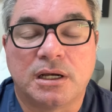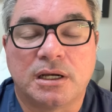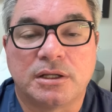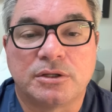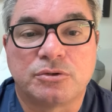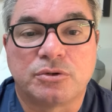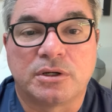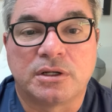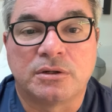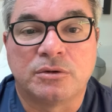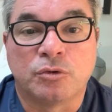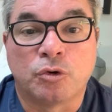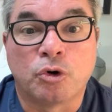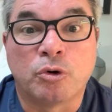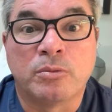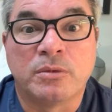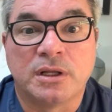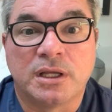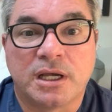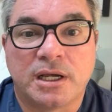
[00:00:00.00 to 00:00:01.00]
Try to
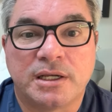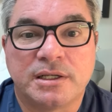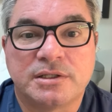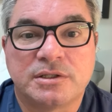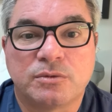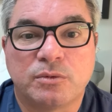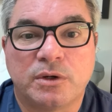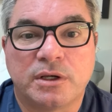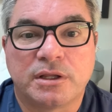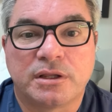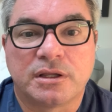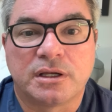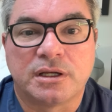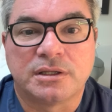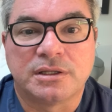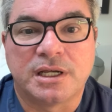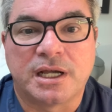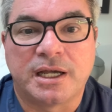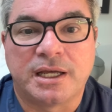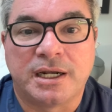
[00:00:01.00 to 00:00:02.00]
normalize with
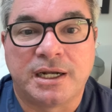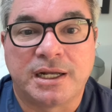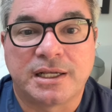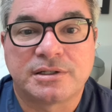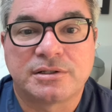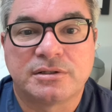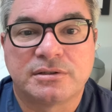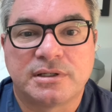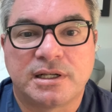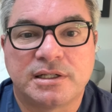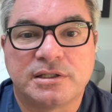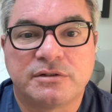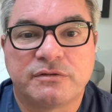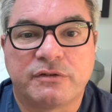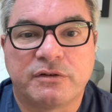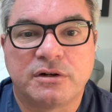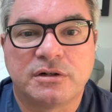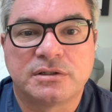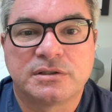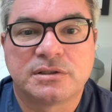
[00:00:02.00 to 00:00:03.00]
diet and exercise
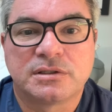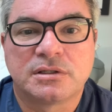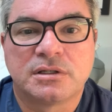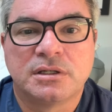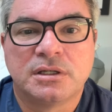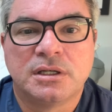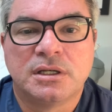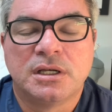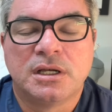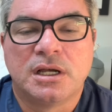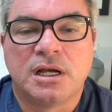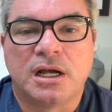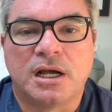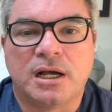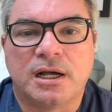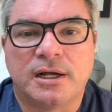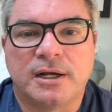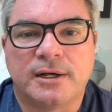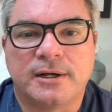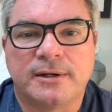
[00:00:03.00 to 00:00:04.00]
first.
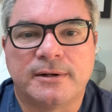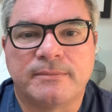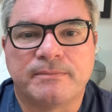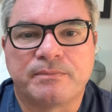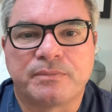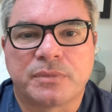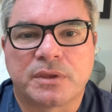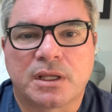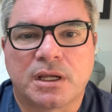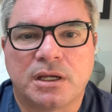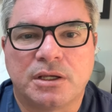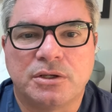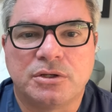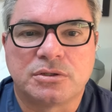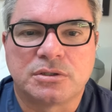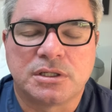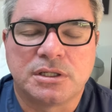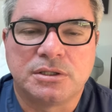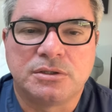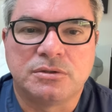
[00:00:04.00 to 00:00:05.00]
I
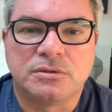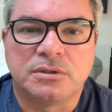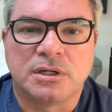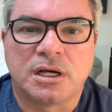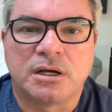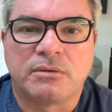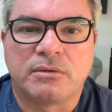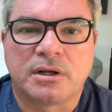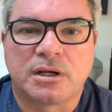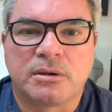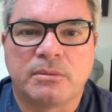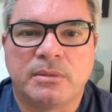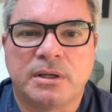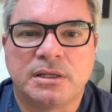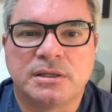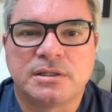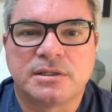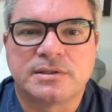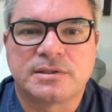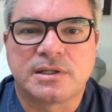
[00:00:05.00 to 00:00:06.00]
usually do not
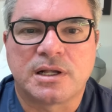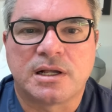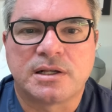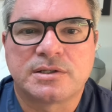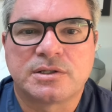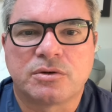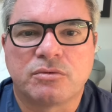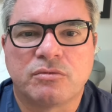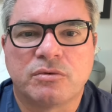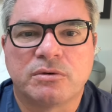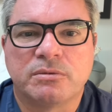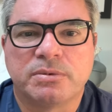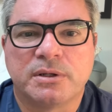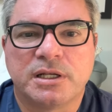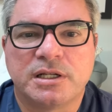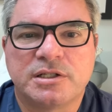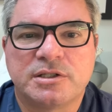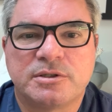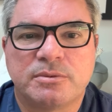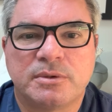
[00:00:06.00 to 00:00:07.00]
recommend testosterone
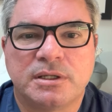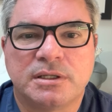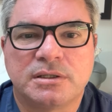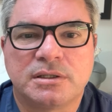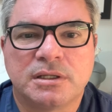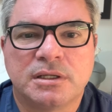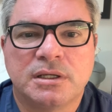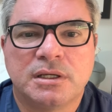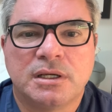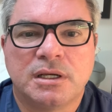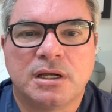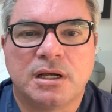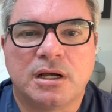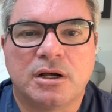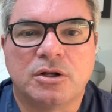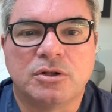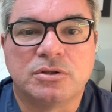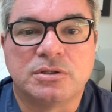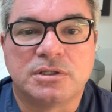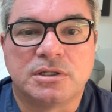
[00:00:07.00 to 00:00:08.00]
replacement
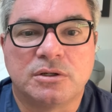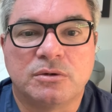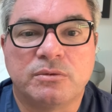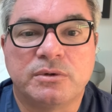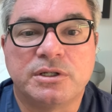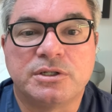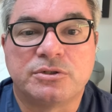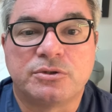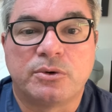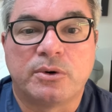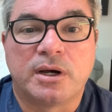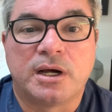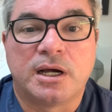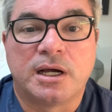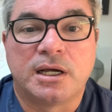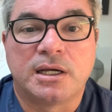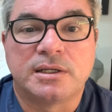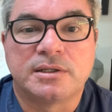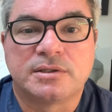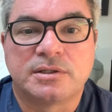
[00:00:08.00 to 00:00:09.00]
until we
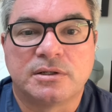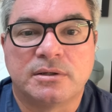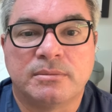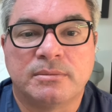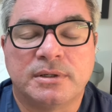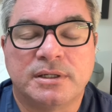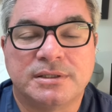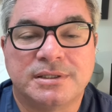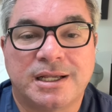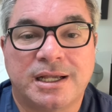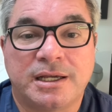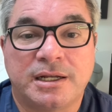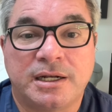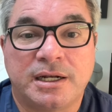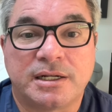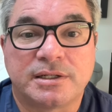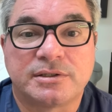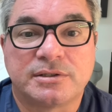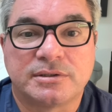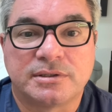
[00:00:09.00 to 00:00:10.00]
try some diet and
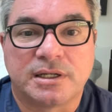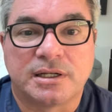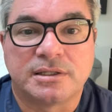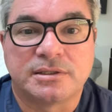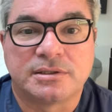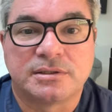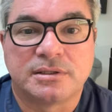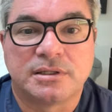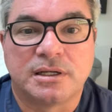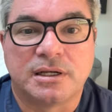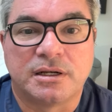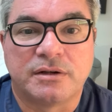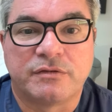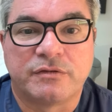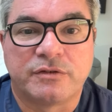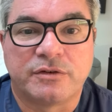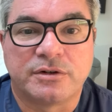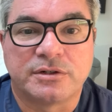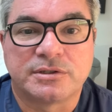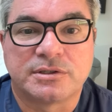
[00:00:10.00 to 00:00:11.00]
exercise
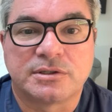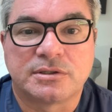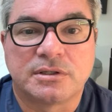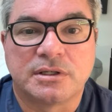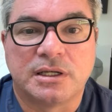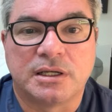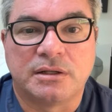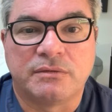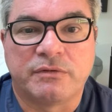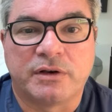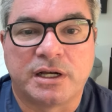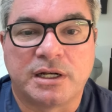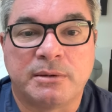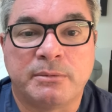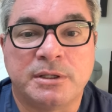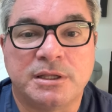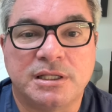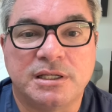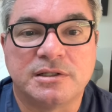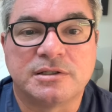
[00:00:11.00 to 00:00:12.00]
first, and
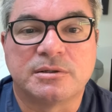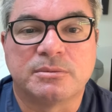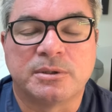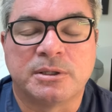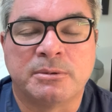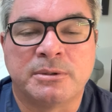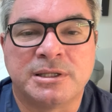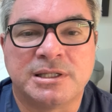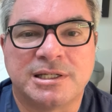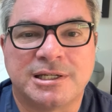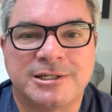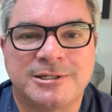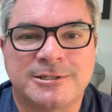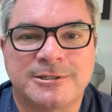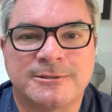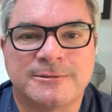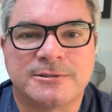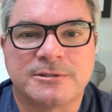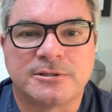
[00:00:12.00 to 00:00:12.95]
vitamin D supplementation.